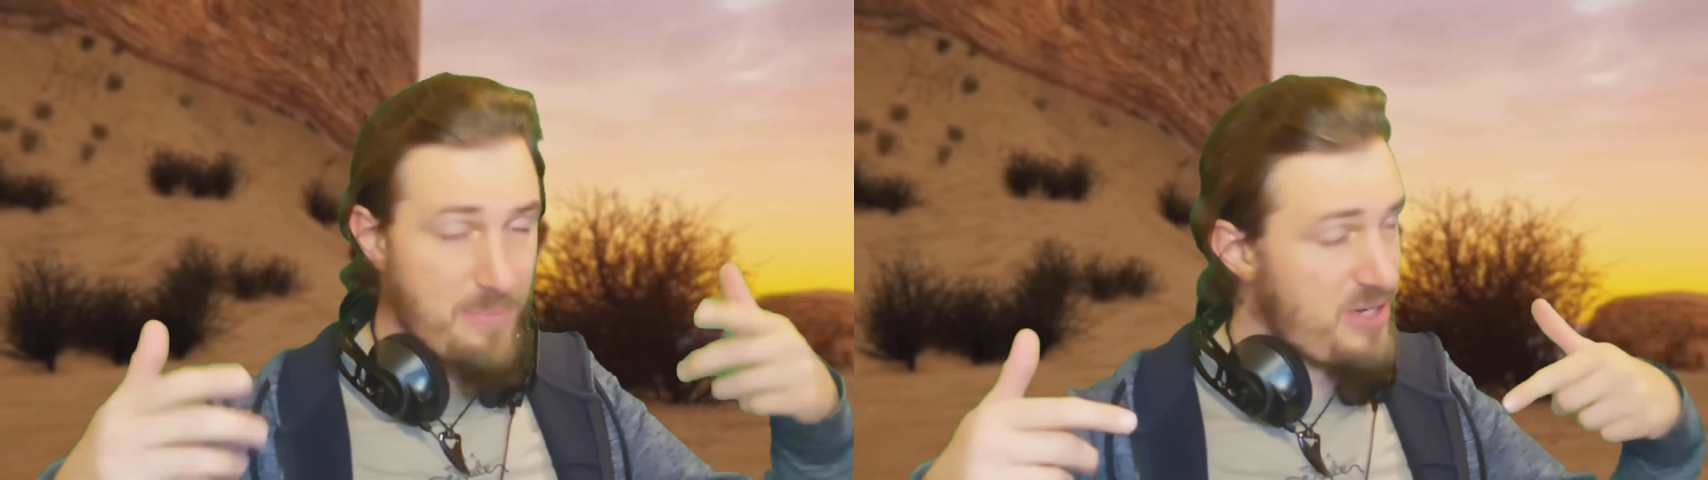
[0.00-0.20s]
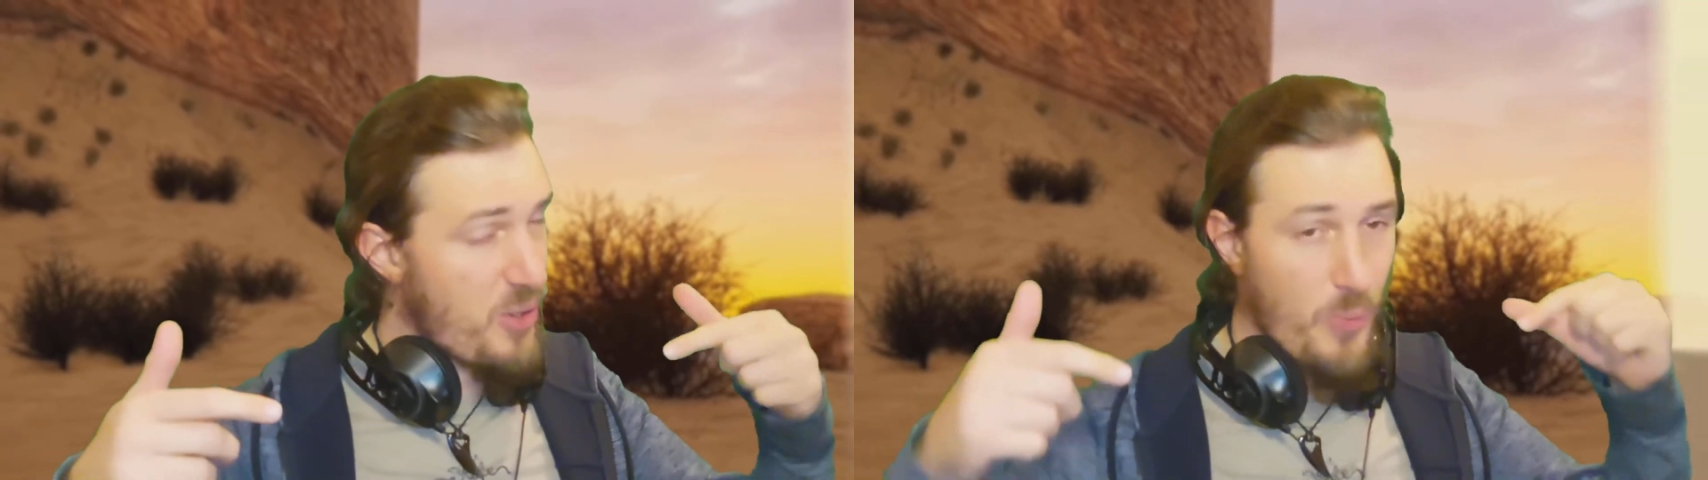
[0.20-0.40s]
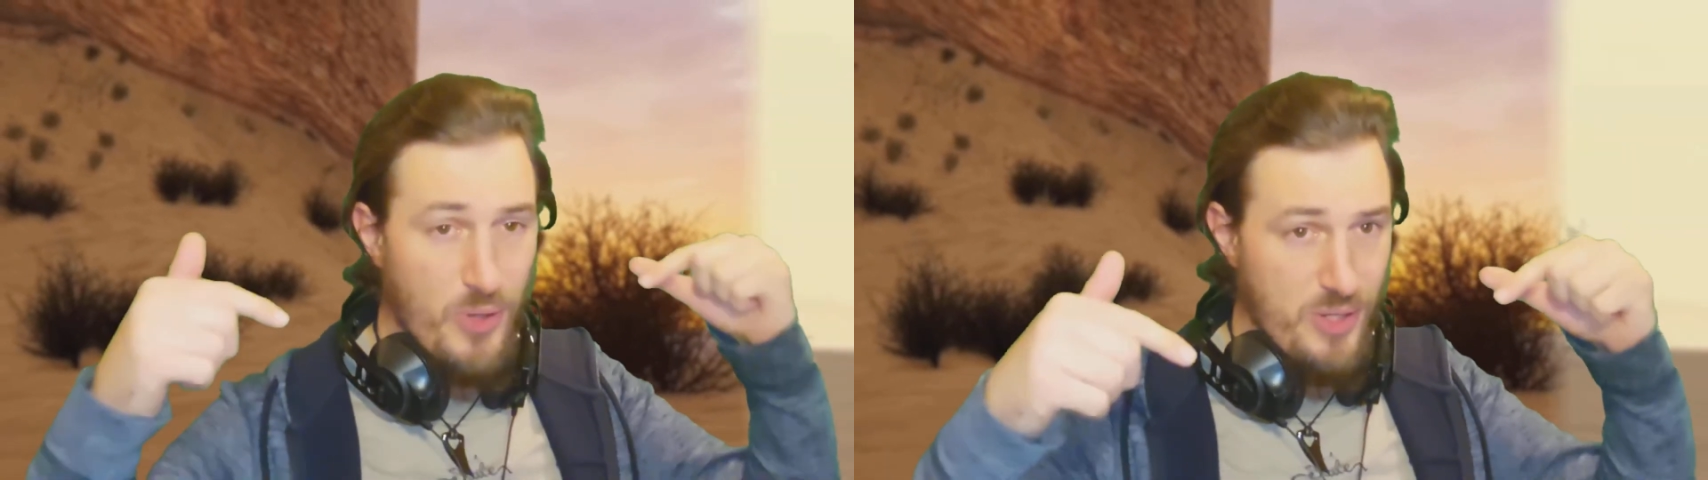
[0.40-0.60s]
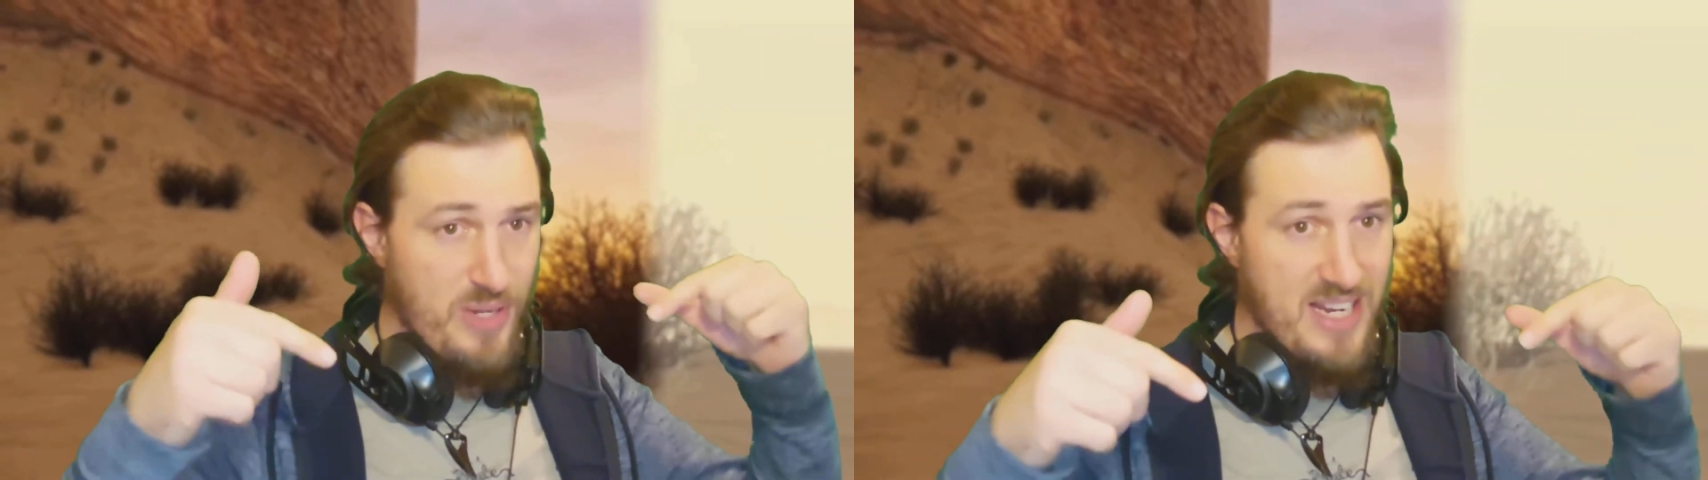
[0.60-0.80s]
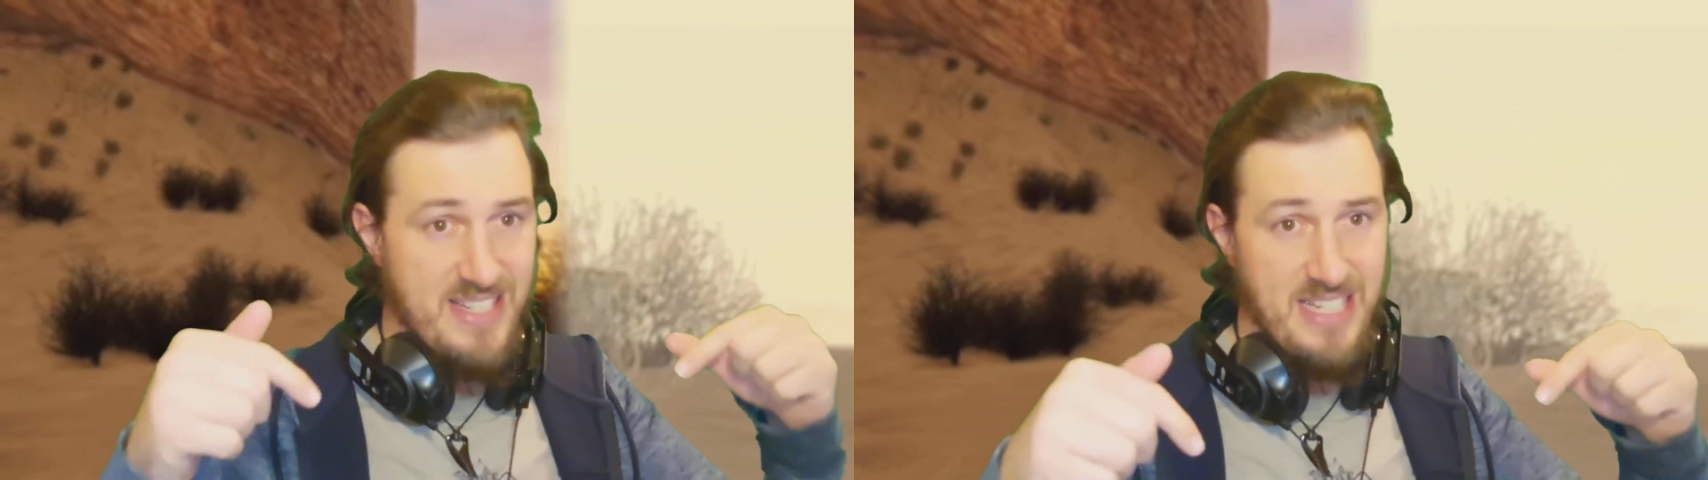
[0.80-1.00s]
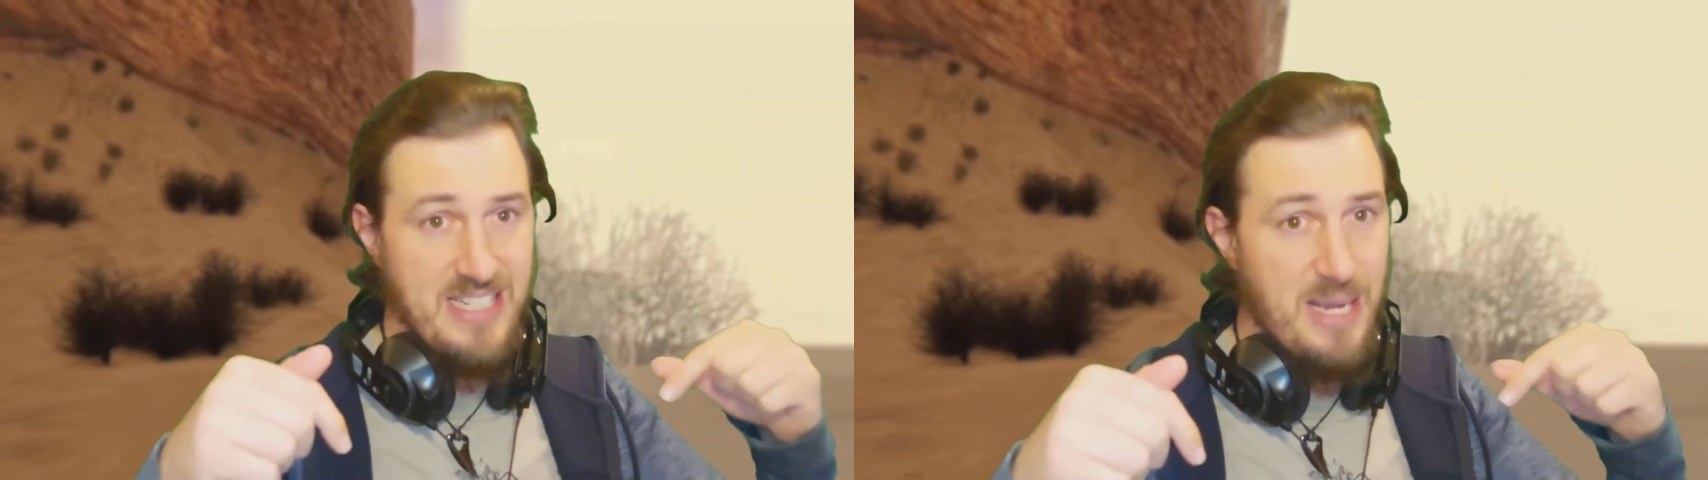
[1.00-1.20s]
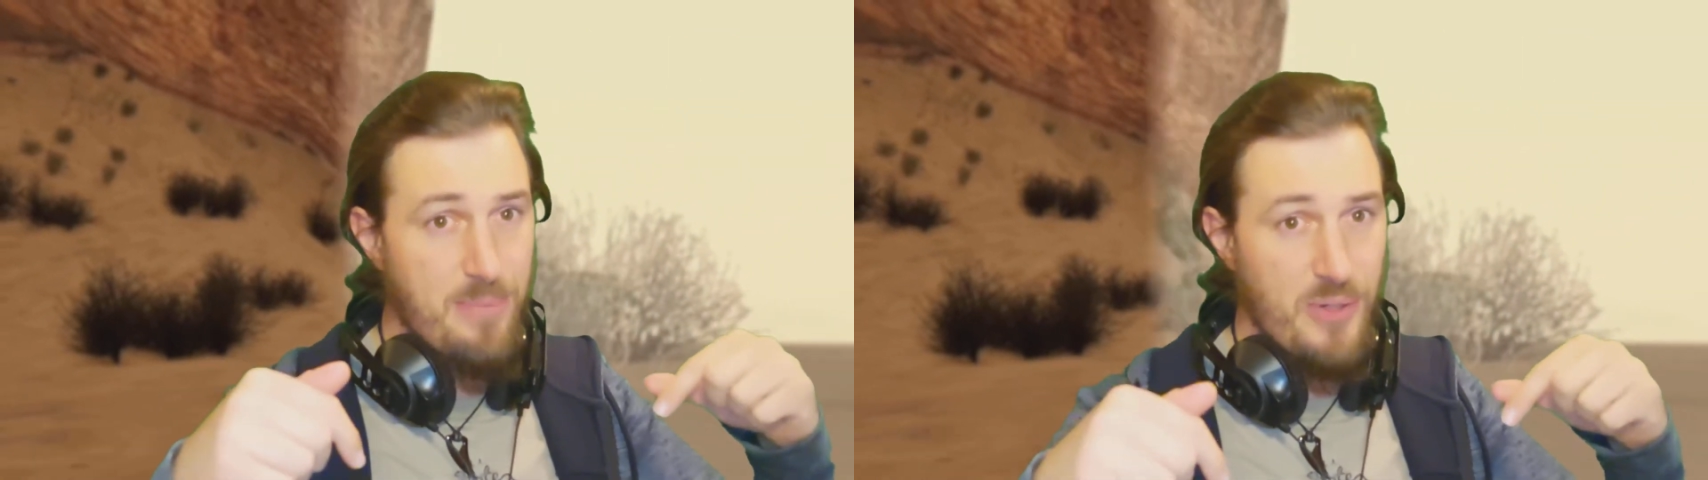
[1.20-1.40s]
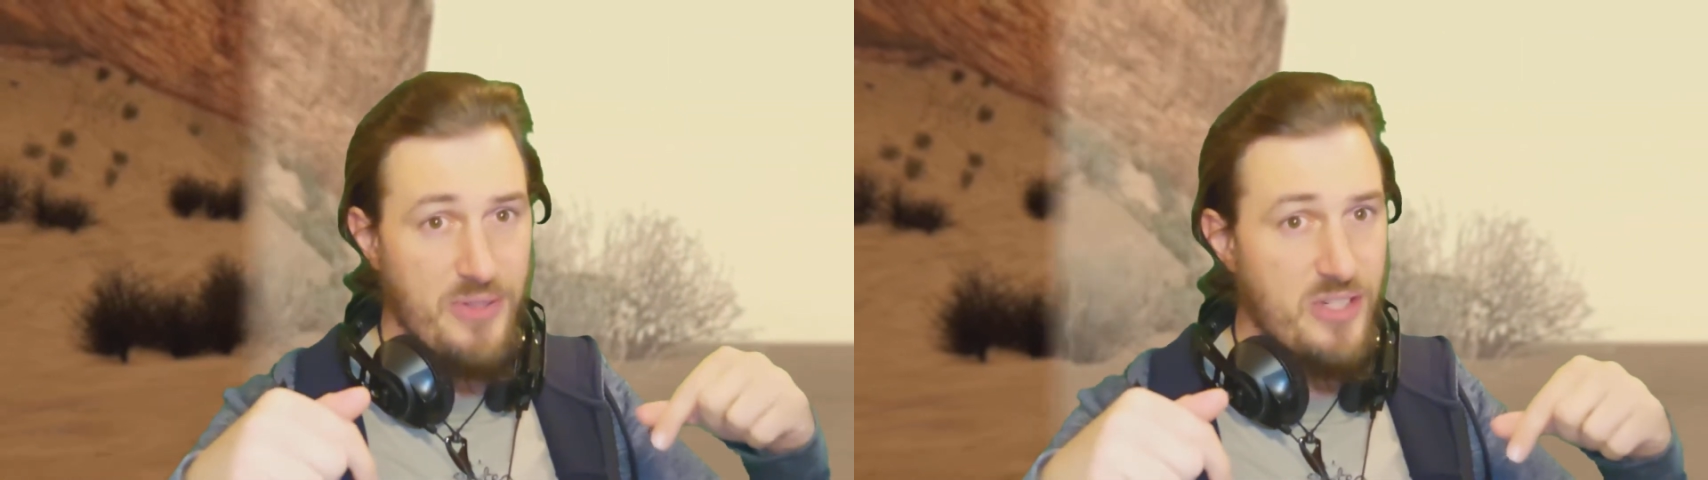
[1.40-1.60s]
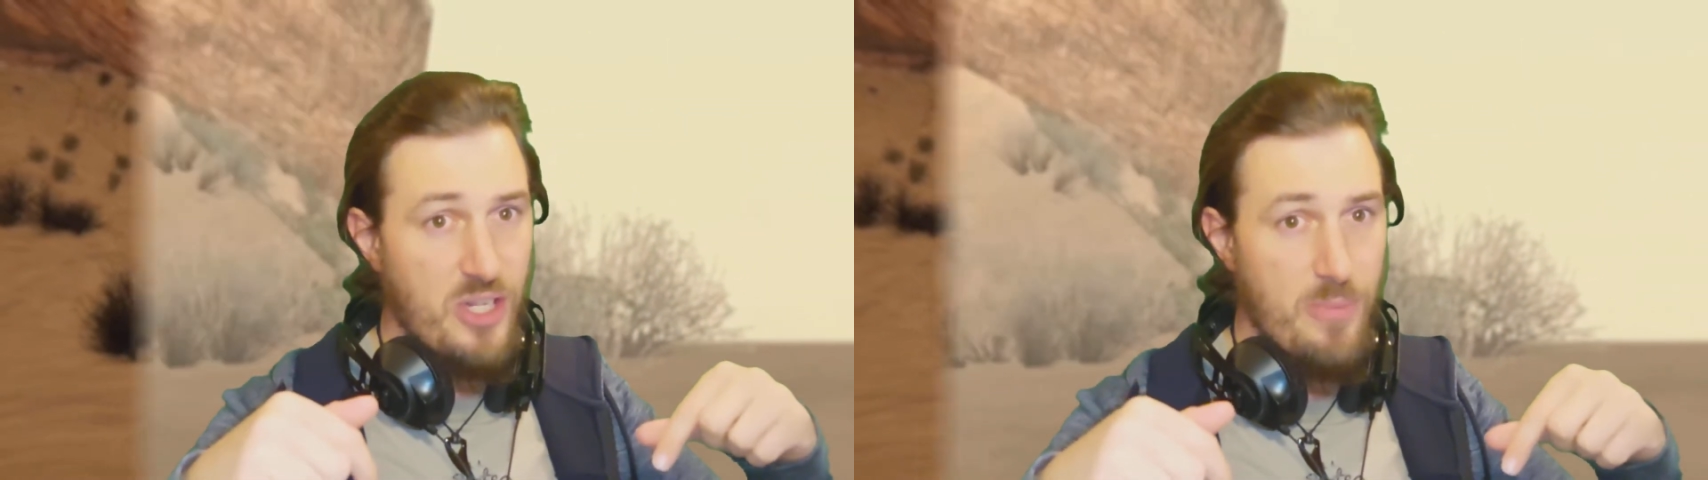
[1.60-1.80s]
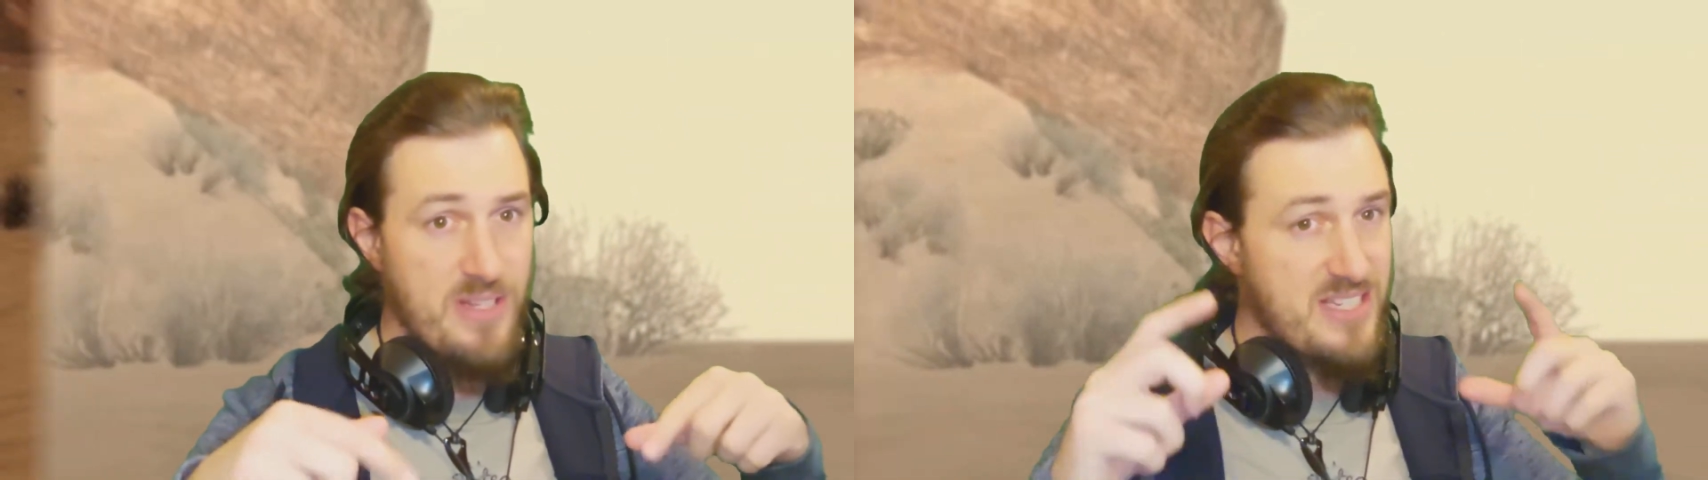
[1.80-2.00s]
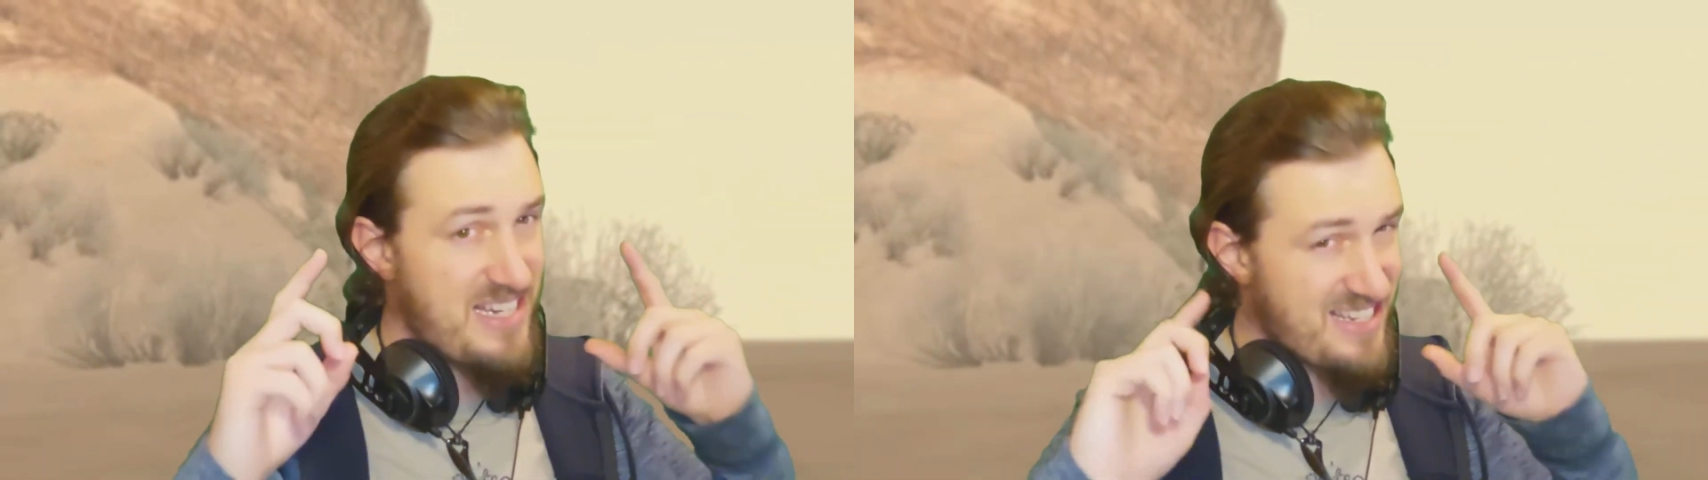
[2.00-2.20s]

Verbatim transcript: let me know what you guys think down below in the comments.